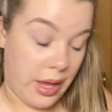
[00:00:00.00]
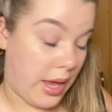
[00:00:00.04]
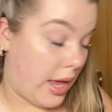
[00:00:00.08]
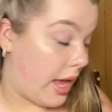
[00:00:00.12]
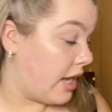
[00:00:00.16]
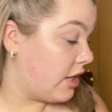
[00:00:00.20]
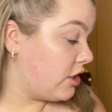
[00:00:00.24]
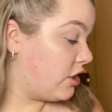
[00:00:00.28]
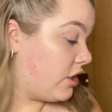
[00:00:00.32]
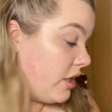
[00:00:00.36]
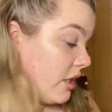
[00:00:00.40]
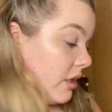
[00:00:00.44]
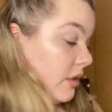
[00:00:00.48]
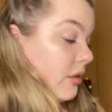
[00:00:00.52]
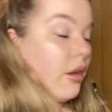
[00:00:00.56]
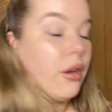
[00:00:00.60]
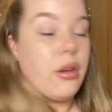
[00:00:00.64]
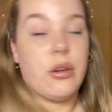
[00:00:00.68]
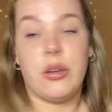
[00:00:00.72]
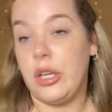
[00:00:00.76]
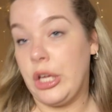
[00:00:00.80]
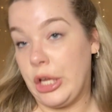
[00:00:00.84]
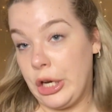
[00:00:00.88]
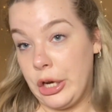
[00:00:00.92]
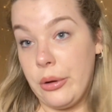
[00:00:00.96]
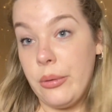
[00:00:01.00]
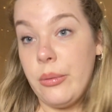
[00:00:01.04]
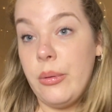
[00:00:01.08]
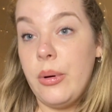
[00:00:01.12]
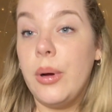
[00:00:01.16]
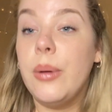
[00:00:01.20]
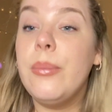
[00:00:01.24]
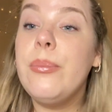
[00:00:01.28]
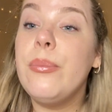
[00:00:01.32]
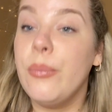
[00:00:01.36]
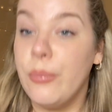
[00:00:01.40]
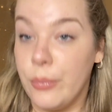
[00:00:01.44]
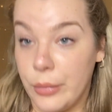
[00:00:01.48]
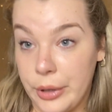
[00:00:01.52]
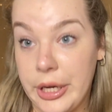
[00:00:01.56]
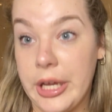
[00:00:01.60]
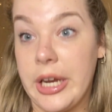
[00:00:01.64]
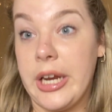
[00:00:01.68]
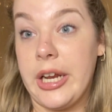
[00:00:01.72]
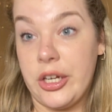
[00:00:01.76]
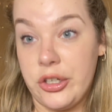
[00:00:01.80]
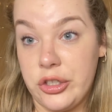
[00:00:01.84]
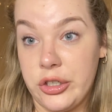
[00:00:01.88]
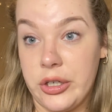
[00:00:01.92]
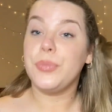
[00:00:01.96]
Actually, no, you know what? We're
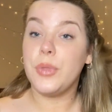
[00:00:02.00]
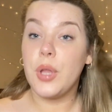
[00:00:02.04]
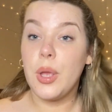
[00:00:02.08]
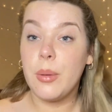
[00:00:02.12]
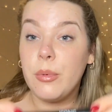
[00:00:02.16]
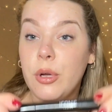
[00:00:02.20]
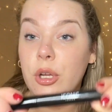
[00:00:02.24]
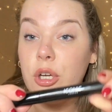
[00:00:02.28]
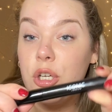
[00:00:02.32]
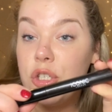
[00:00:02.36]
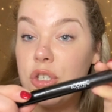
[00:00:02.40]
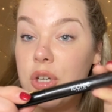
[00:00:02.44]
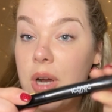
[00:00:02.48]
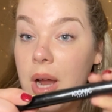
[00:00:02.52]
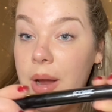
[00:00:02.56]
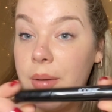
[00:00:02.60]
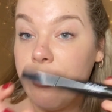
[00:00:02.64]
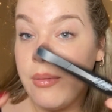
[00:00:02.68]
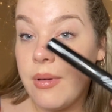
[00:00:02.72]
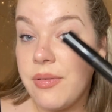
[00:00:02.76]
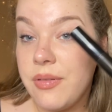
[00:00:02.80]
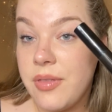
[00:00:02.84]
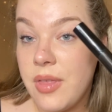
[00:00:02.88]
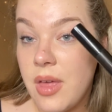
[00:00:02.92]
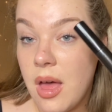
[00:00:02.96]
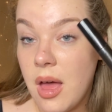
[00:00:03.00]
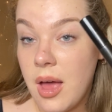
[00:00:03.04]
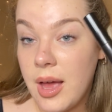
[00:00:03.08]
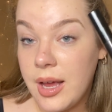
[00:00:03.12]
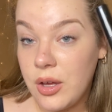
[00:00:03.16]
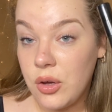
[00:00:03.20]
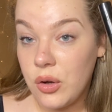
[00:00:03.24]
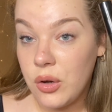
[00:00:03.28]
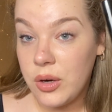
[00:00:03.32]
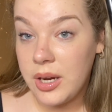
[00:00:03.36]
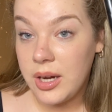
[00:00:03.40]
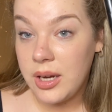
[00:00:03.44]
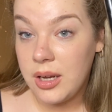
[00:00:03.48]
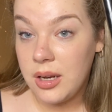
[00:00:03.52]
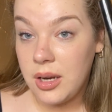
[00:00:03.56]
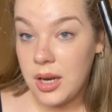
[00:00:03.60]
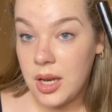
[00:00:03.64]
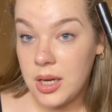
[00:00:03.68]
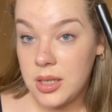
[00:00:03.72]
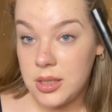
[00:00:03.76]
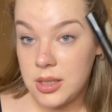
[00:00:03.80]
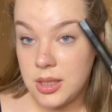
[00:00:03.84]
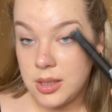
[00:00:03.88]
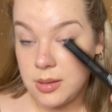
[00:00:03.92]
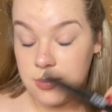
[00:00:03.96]
going to try. I'm going to try it with the Iconic
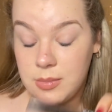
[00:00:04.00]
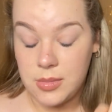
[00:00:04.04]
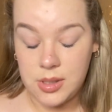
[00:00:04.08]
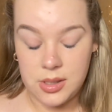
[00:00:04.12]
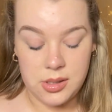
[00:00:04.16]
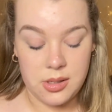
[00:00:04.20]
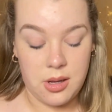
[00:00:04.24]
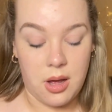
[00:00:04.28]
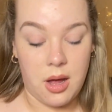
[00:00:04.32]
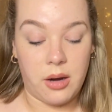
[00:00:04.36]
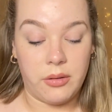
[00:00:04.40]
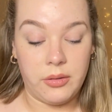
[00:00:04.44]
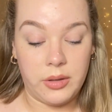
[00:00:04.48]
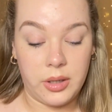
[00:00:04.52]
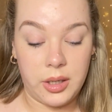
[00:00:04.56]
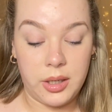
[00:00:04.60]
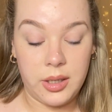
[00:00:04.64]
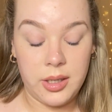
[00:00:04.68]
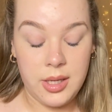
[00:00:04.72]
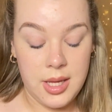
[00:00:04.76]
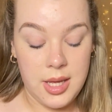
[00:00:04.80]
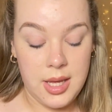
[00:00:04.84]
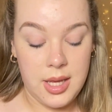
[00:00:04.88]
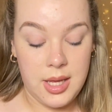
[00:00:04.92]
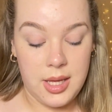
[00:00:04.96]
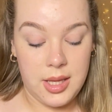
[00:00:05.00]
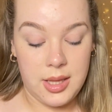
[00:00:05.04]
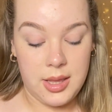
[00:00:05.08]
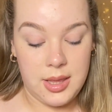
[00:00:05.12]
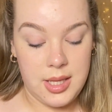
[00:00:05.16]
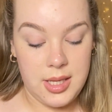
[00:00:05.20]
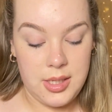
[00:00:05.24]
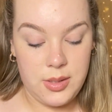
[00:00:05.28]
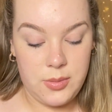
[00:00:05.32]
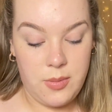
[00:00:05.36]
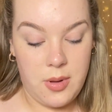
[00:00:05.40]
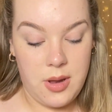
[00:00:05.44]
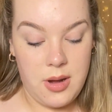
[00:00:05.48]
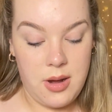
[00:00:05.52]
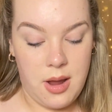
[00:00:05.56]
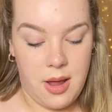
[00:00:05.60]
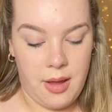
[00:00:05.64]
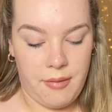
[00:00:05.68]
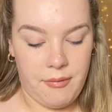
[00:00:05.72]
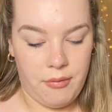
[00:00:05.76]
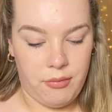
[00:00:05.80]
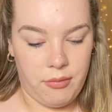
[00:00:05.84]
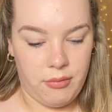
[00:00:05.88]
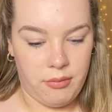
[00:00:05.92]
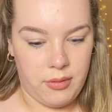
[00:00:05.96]
London mascara. This one
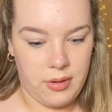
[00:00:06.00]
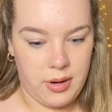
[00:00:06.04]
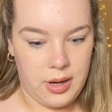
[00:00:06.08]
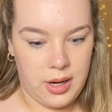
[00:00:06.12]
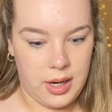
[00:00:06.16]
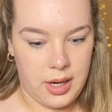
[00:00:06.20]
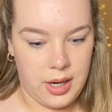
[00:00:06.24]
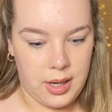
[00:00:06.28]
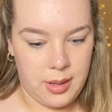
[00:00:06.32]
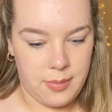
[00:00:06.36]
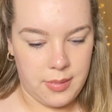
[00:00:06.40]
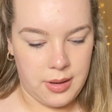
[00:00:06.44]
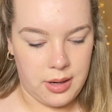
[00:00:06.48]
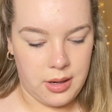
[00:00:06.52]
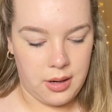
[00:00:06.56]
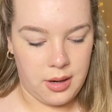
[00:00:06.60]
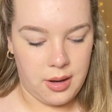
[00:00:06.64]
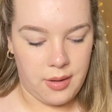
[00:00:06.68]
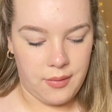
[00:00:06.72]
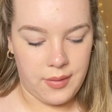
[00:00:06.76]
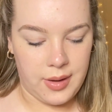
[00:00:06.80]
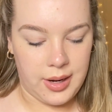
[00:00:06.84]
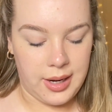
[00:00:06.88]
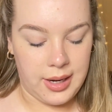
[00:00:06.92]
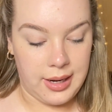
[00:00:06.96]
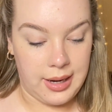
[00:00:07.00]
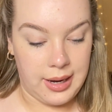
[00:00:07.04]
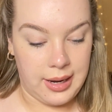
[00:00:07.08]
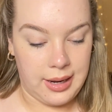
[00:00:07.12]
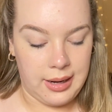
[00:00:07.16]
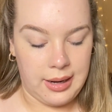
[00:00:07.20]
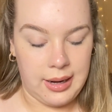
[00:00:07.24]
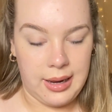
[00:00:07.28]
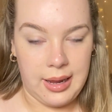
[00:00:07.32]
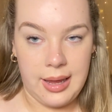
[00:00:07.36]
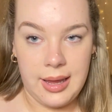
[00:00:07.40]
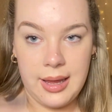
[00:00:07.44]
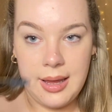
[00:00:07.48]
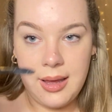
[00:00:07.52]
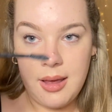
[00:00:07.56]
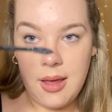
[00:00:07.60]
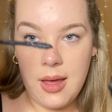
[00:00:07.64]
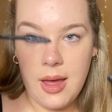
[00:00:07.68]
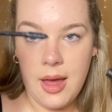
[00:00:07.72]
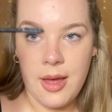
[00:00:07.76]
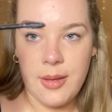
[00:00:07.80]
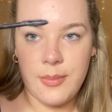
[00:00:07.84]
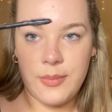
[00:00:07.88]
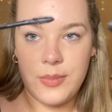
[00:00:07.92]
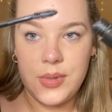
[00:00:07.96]
I've really been loving lately.
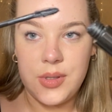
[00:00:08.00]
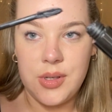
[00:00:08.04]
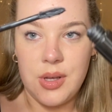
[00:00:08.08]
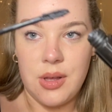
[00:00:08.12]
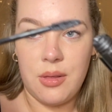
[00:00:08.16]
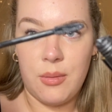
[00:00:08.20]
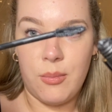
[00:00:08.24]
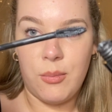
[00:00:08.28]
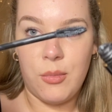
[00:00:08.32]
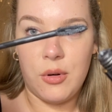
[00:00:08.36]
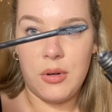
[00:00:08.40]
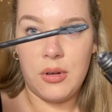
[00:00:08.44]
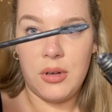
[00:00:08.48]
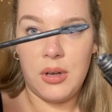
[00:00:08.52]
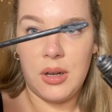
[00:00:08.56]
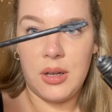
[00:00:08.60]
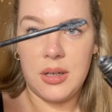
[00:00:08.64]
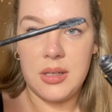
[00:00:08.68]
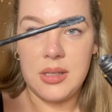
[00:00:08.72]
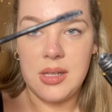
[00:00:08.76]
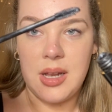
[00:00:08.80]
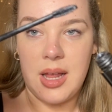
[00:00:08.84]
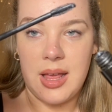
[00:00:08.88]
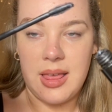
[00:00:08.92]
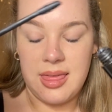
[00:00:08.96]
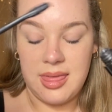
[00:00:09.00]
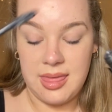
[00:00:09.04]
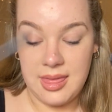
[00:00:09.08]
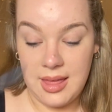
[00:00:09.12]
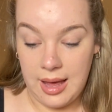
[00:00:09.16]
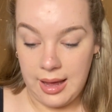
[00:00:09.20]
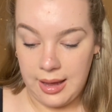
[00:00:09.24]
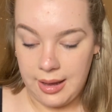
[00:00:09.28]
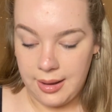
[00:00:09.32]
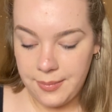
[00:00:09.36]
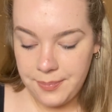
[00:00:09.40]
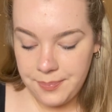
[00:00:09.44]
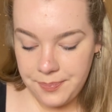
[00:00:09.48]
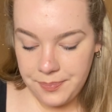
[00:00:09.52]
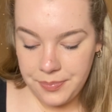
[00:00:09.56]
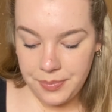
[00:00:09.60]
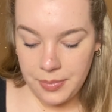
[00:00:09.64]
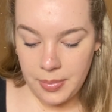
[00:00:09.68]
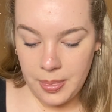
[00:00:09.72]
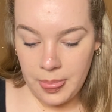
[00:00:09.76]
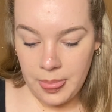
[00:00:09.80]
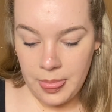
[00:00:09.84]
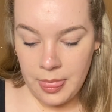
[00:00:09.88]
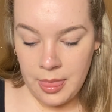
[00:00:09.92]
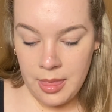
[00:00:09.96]
So the one looks like that.
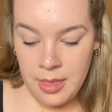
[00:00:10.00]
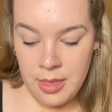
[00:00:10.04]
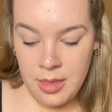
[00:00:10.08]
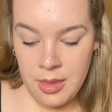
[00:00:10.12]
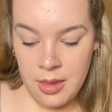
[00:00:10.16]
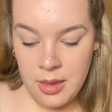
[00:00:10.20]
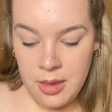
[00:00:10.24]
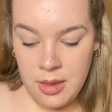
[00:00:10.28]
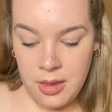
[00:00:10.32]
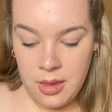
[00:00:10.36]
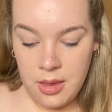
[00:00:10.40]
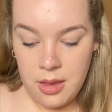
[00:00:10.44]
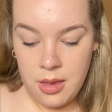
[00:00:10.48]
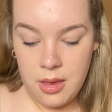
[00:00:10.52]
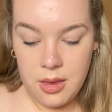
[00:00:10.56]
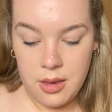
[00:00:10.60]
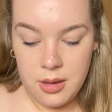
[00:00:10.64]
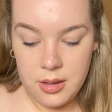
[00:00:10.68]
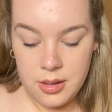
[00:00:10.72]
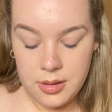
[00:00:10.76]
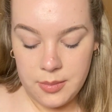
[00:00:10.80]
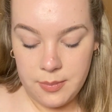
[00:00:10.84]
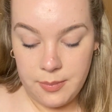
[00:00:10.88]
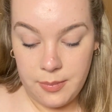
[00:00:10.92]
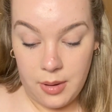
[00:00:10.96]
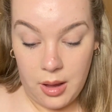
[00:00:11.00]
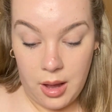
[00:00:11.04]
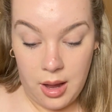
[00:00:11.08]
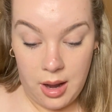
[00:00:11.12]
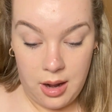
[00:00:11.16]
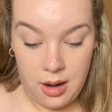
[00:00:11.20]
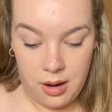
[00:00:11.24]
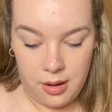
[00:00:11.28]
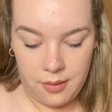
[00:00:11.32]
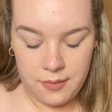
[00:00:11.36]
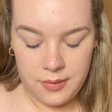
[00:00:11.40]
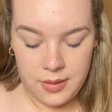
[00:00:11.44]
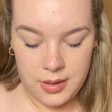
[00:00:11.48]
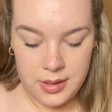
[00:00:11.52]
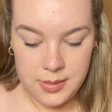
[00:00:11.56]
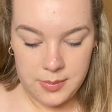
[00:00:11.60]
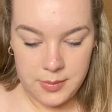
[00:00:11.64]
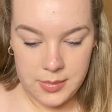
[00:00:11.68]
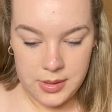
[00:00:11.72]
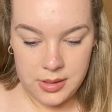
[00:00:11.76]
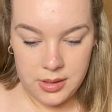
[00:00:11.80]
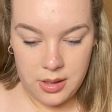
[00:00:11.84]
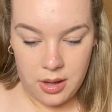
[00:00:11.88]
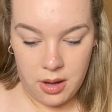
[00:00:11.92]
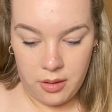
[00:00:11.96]
But I love this
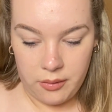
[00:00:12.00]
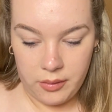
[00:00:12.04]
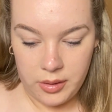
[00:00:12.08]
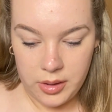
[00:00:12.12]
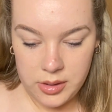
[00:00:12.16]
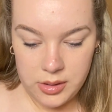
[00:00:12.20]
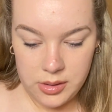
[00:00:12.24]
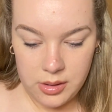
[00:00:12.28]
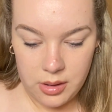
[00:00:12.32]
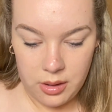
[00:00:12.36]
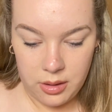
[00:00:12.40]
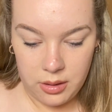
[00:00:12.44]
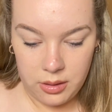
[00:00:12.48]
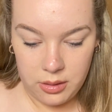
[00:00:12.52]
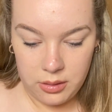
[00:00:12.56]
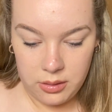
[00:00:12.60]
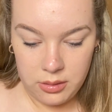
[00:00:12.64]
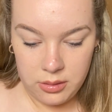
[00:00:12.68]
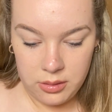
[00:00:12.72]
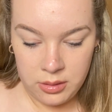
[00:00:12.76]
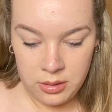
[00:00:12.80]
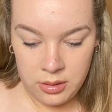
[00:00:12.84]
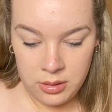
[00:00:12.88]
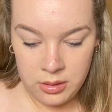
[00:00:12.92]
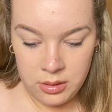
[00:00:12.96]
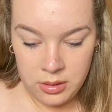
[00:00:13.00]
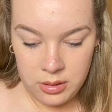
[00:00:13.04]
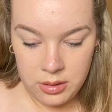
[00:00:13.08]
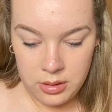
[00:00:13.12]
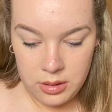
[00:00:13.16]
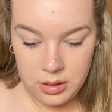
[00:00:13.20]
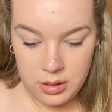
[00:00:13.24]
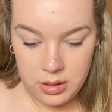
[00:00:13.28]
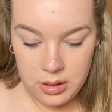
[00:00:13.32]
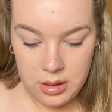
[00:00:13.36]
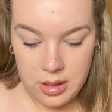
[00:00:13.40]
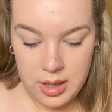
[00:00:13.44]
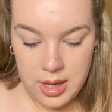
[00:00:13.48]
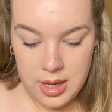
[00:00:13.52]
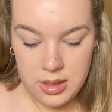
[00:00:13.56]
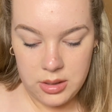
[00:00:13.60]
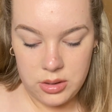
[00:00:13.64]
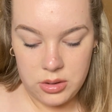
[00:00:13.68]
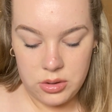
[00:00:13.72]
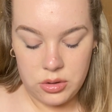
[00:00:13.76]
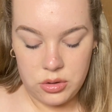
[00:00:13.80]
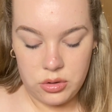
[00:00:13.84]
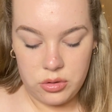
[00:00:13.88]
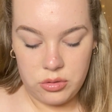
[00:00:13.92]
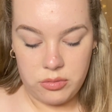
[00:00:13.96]
mascara, so
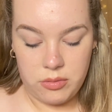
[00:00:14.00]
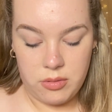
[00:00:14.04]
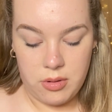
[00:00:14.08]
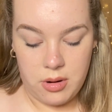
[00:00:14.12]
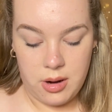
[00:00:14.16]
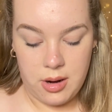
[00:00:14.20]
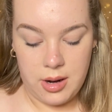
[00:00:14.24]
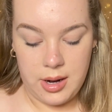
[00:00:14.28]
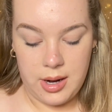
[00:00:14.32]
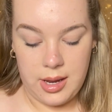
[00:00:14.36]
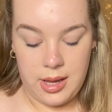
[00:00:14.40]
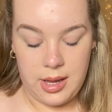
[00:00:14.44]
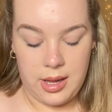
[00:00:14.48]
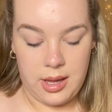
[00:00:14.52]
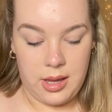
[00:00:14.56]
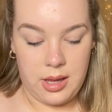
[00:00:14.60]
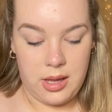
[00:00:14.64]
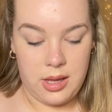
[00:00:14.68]
let's try.